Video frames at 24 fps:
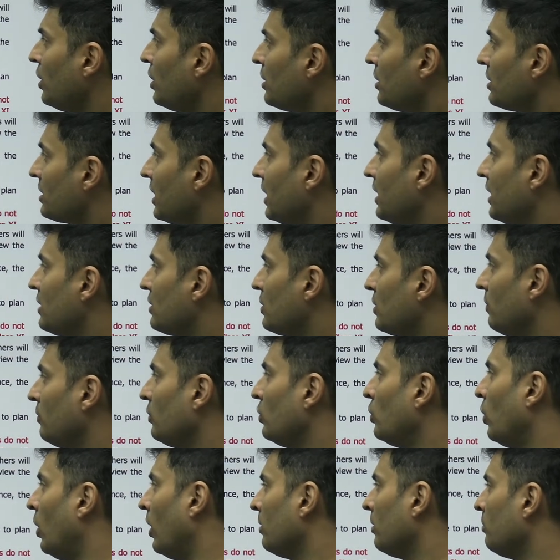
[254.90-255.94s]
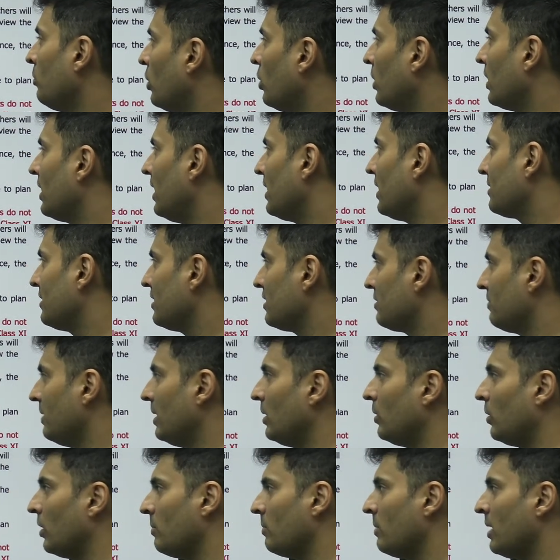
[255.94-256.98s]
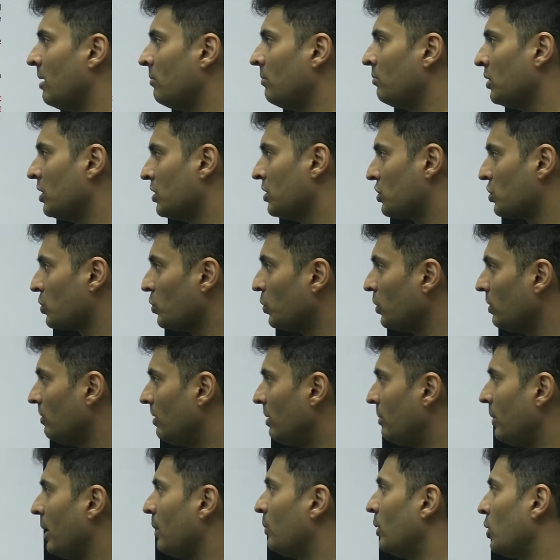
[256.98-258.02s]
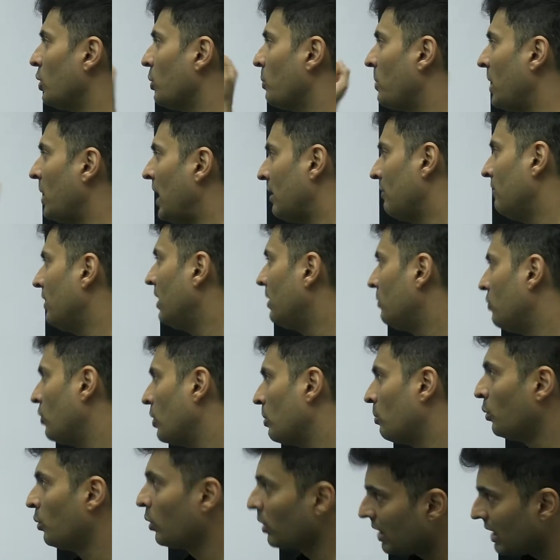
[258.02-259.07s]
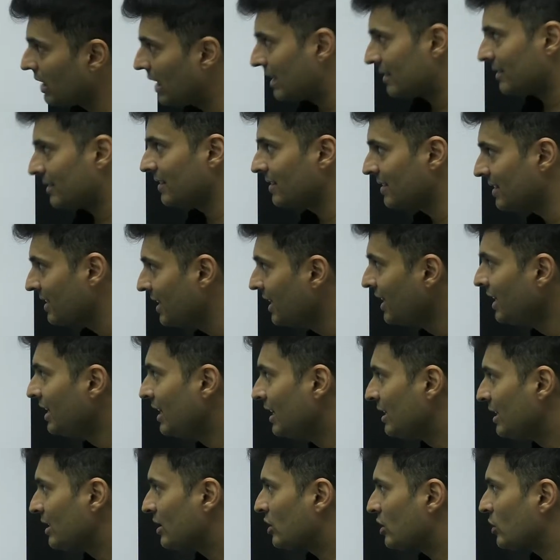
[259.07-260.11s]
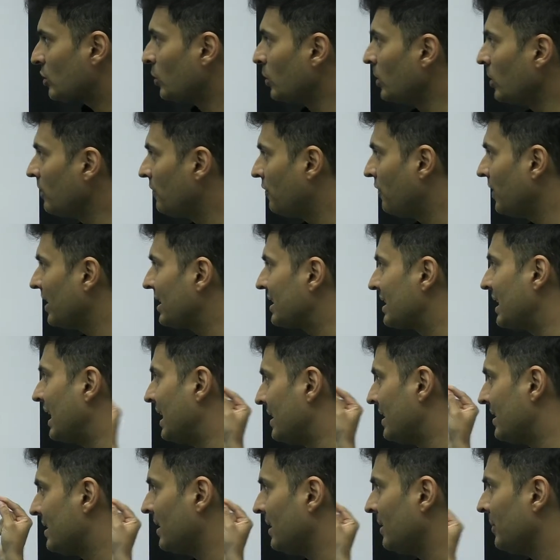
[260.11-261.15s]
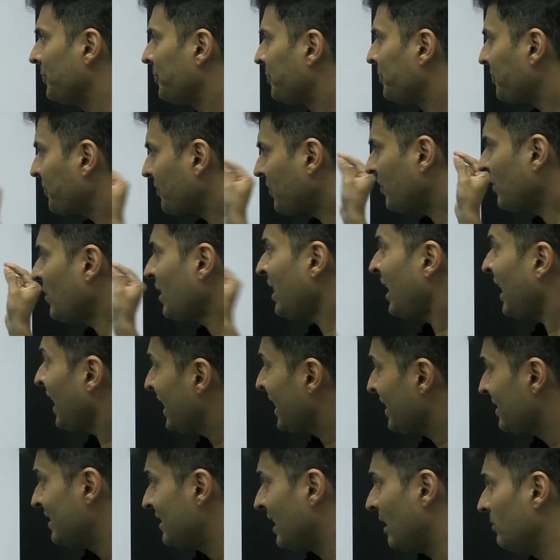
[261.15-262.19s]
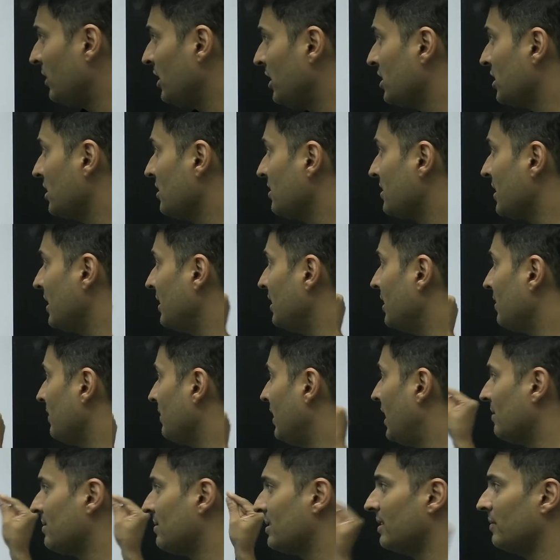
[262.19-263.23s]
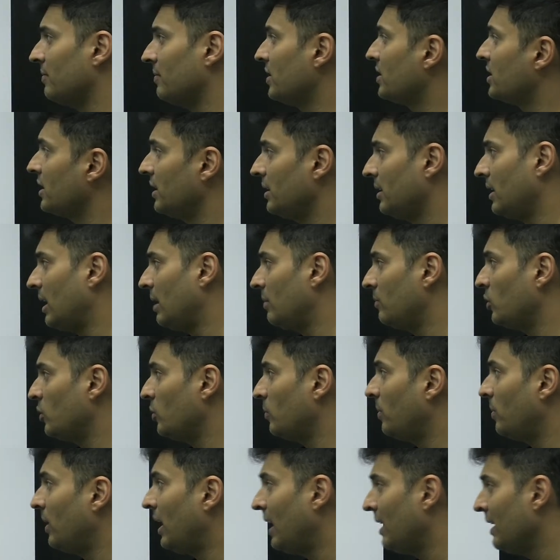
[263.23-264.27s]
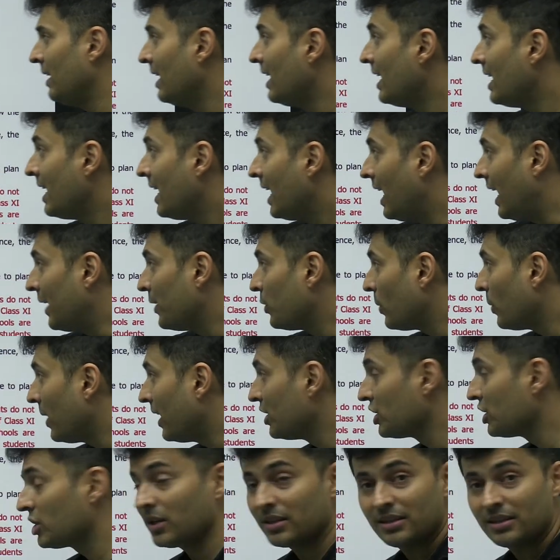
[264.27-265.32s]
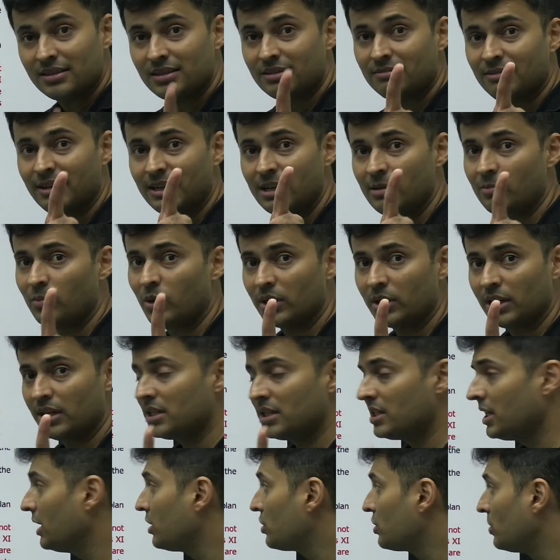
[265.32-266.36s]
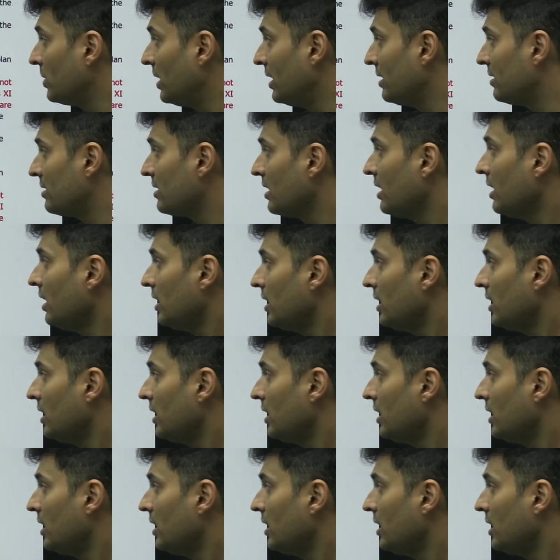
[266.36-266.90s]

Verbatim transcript: studies of non-board classes will not be hampered. School will be able to plan well for board classes. School fixed as a examination center will have sufficient time to plan and to ensure. This is very important, JEE students.